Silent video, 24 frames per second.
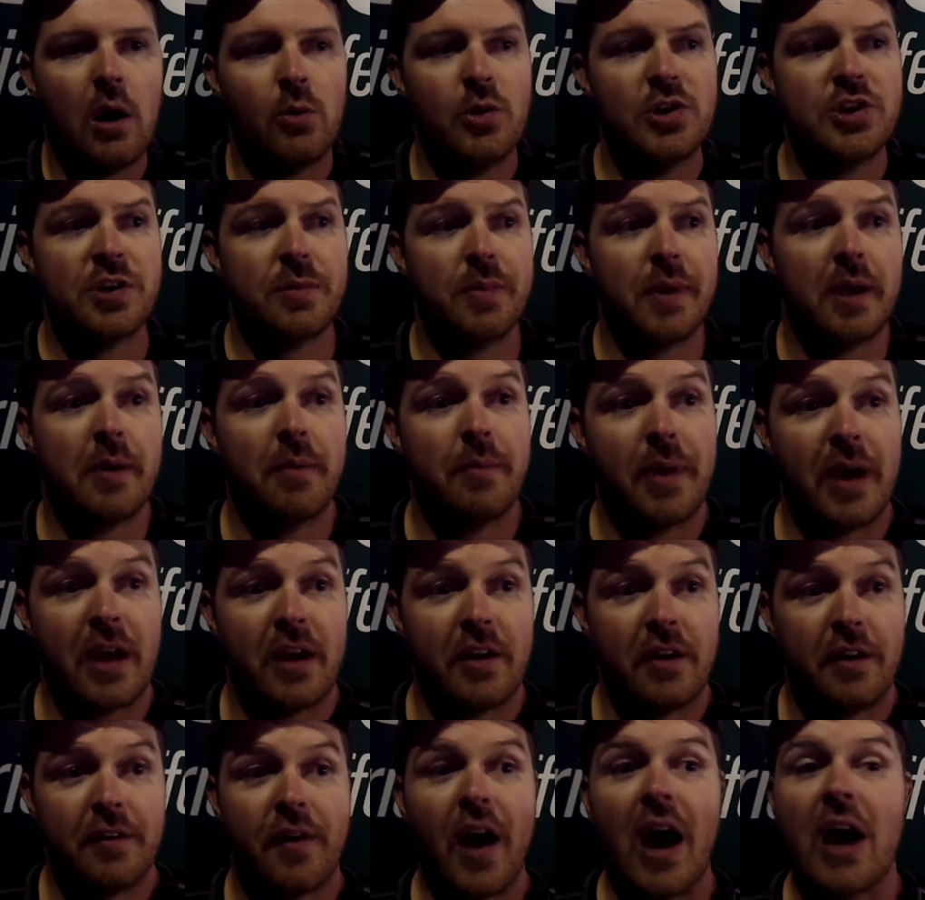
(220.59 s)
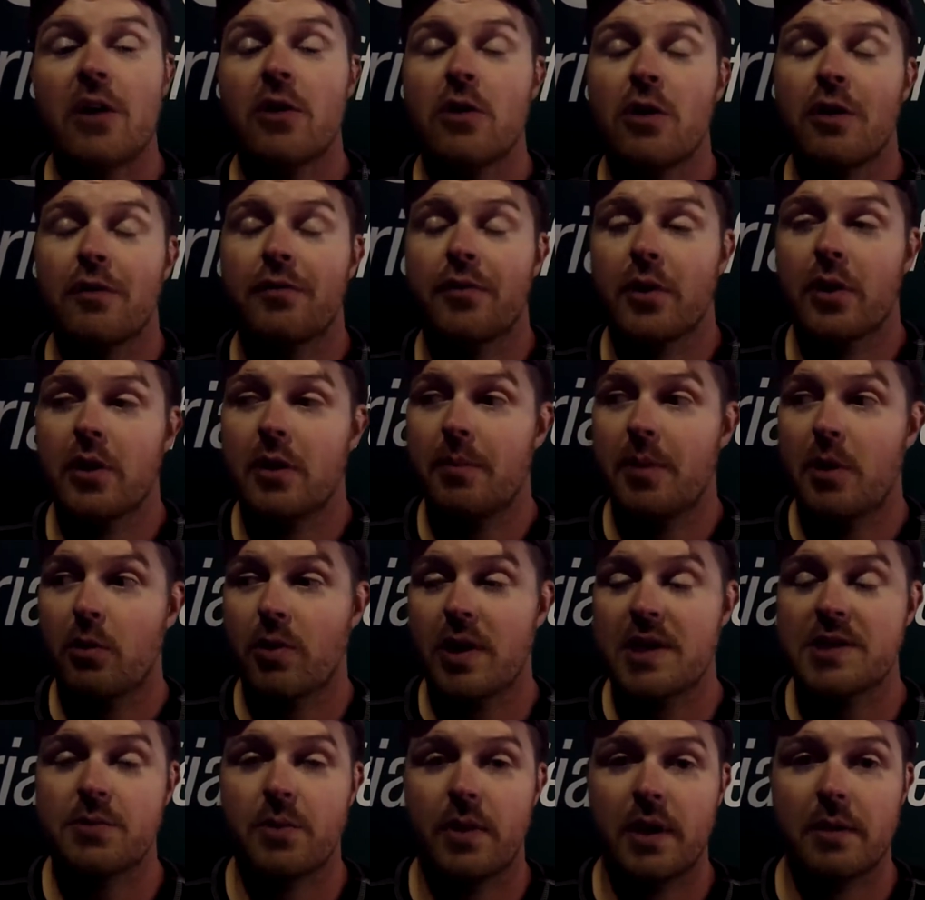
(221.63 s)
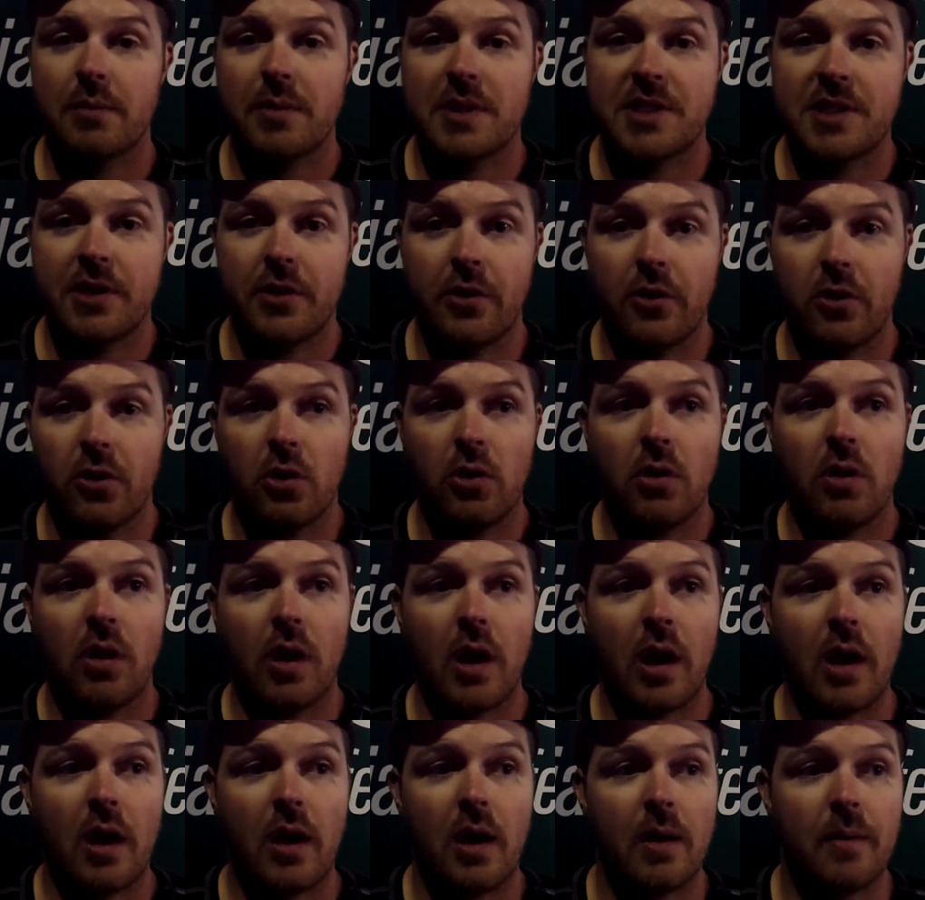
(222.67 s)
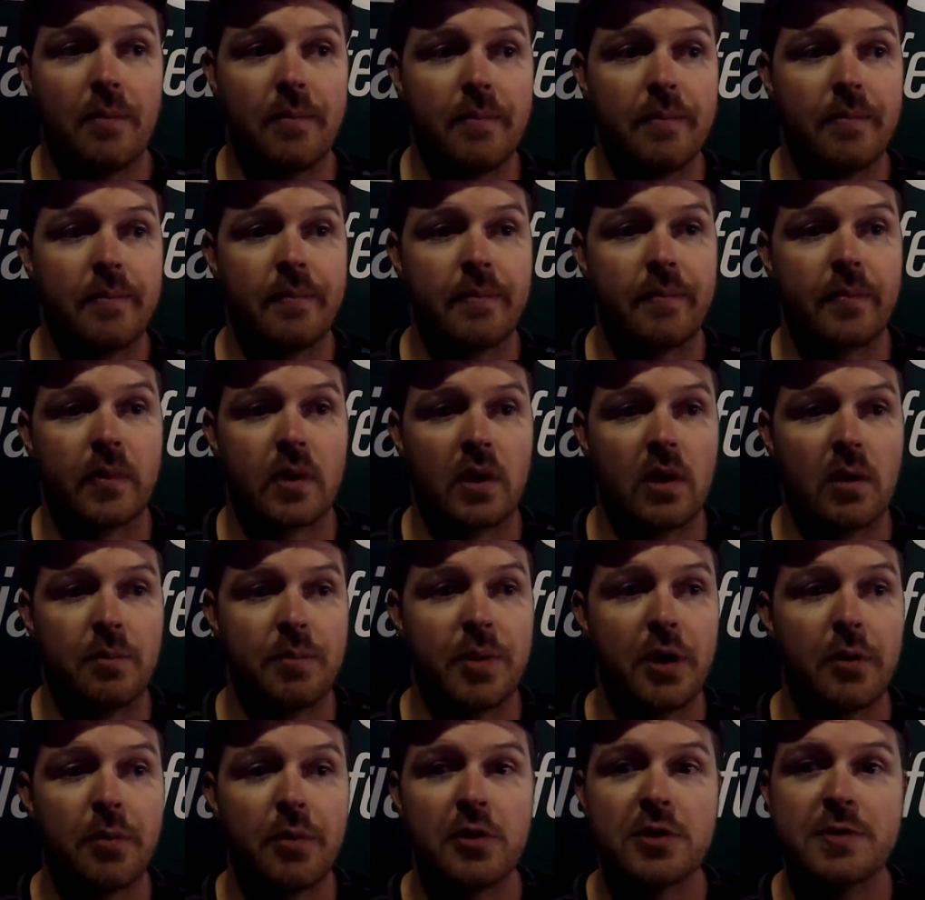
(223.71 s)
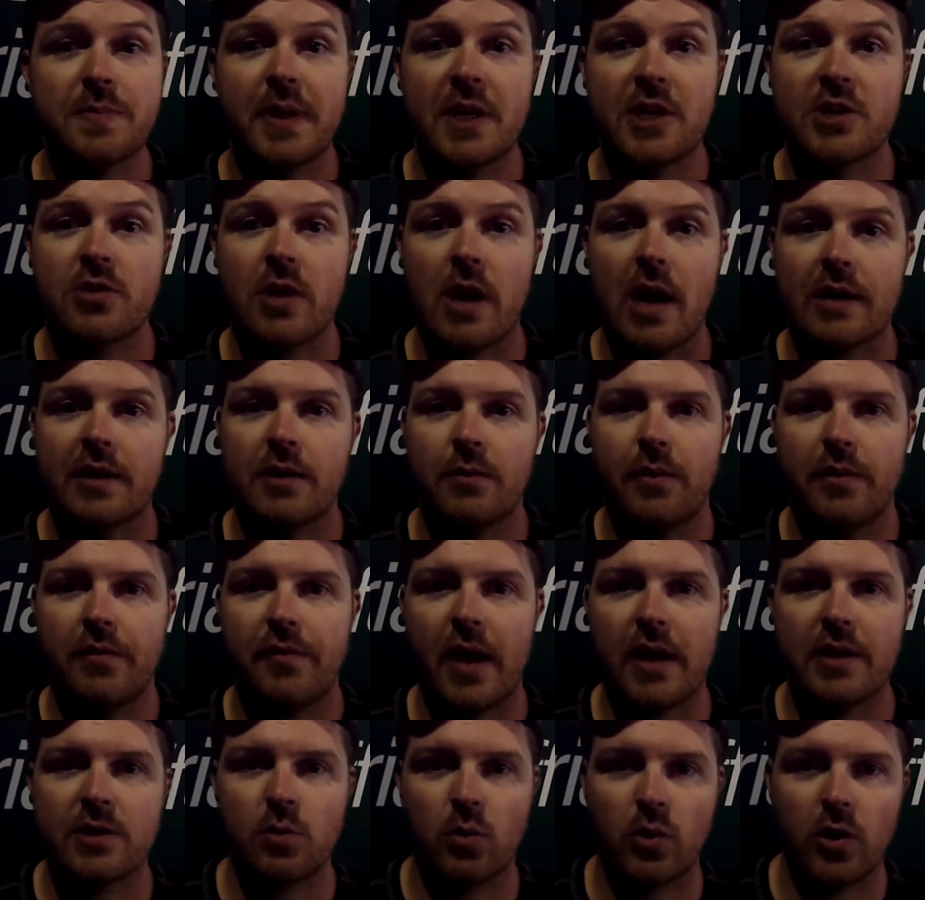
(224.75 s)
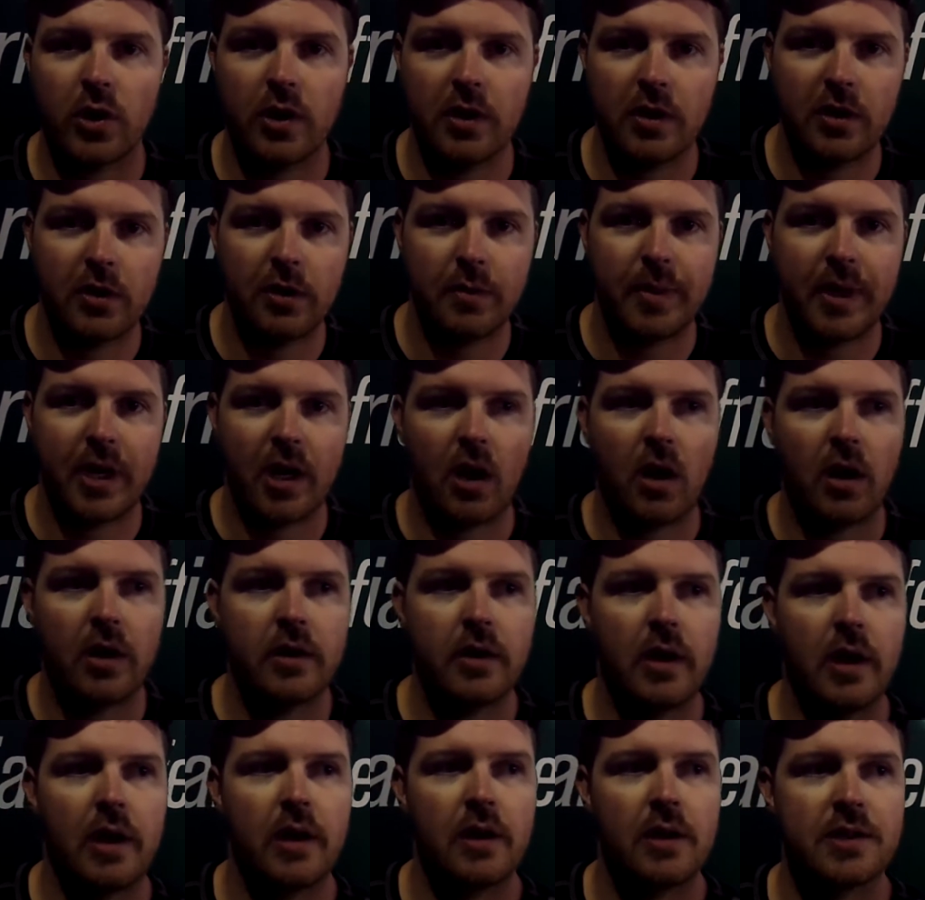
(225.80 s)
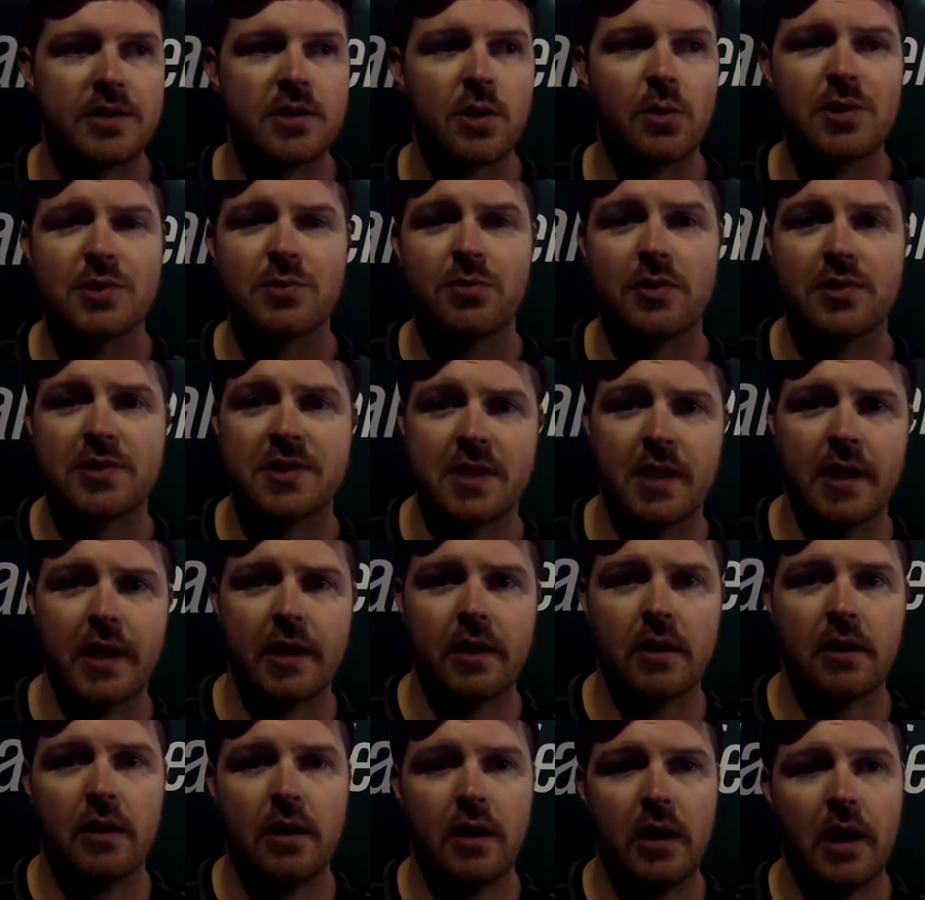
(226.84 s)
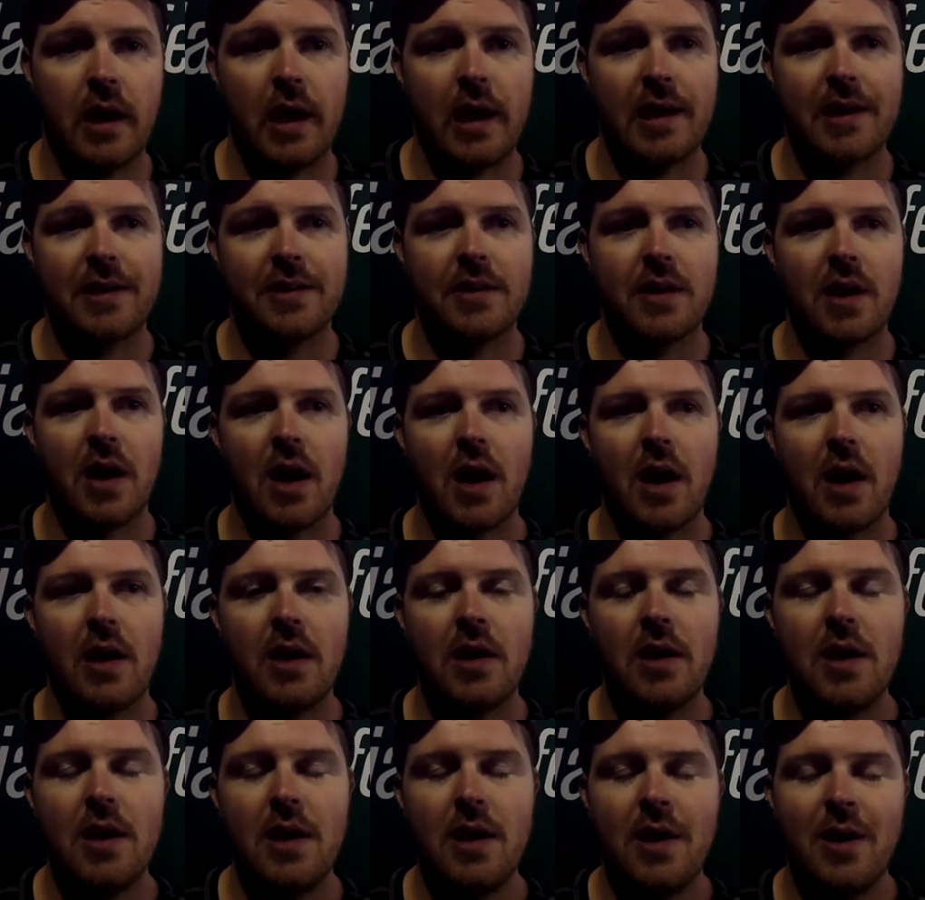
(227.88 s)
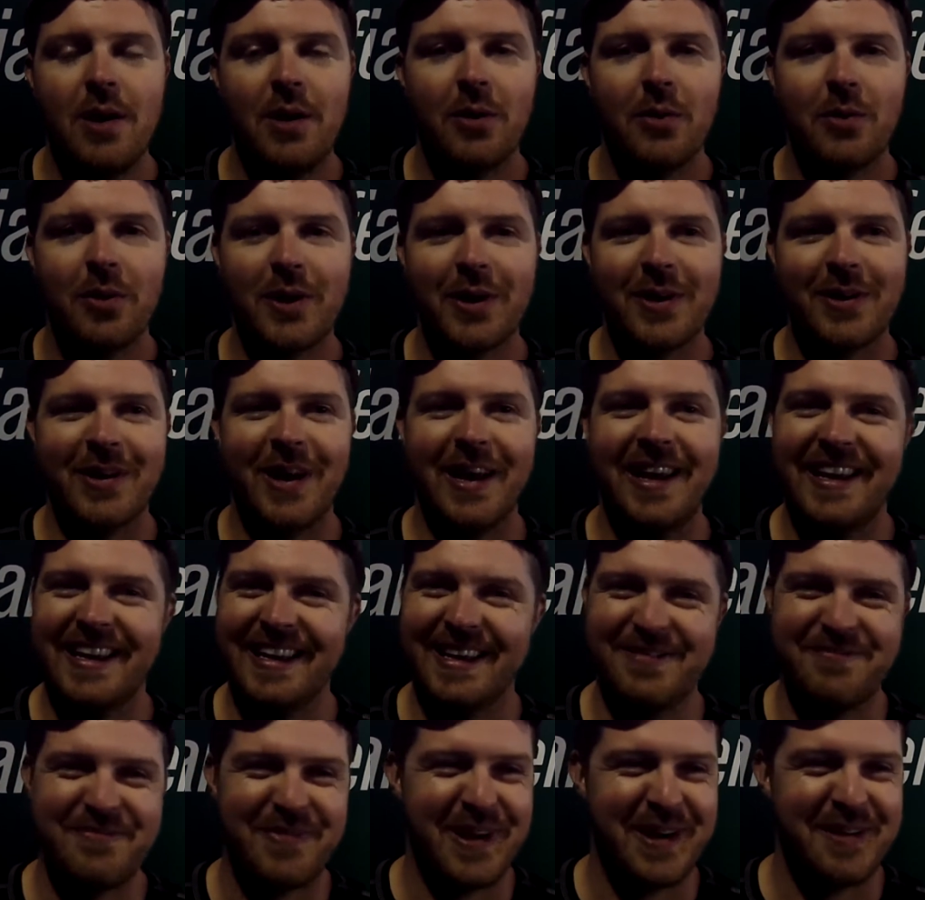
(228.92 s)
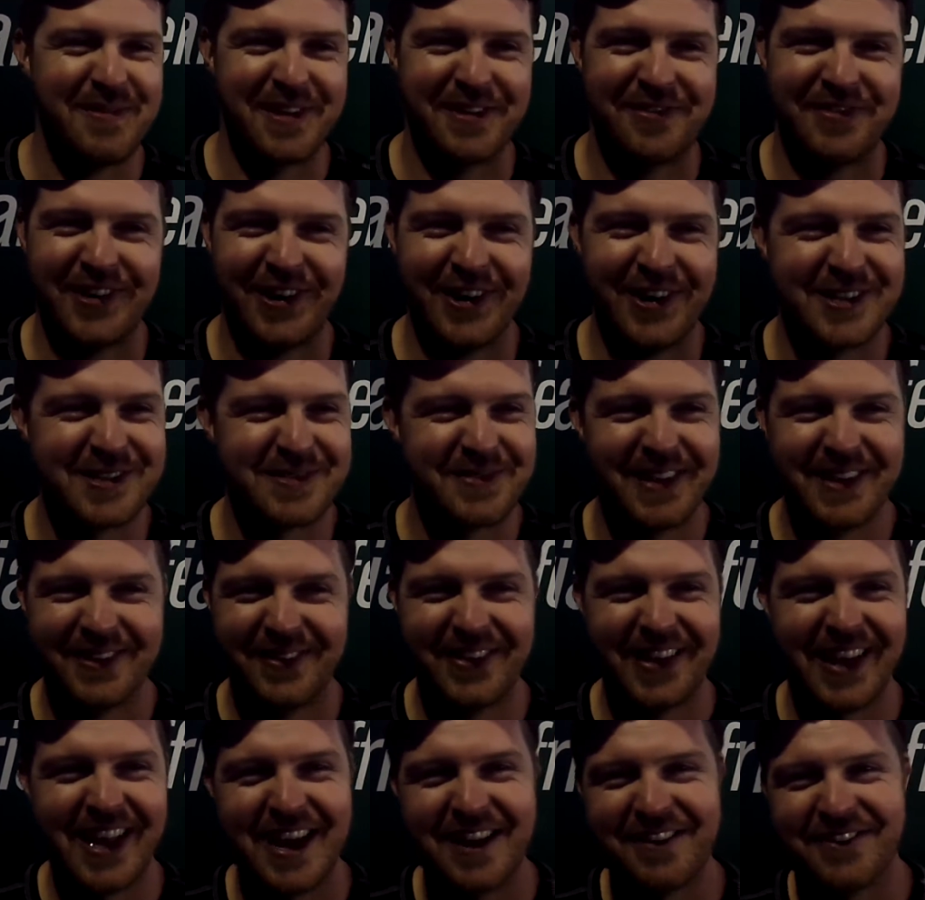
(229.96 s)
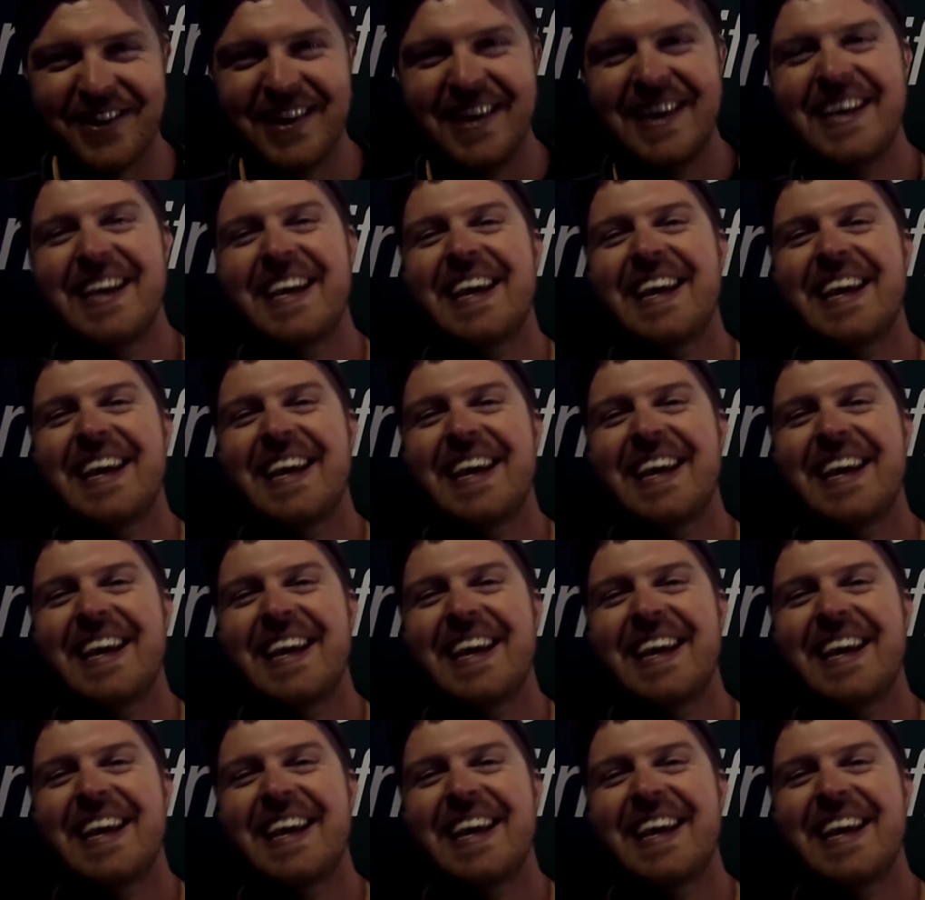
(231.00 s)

We should be competitive. I don't know if we're going to be race-winning material. Peterborough's been a track that we've had to work a little bit on. It's always real slick, and Brendan McFerrin is making me laugh.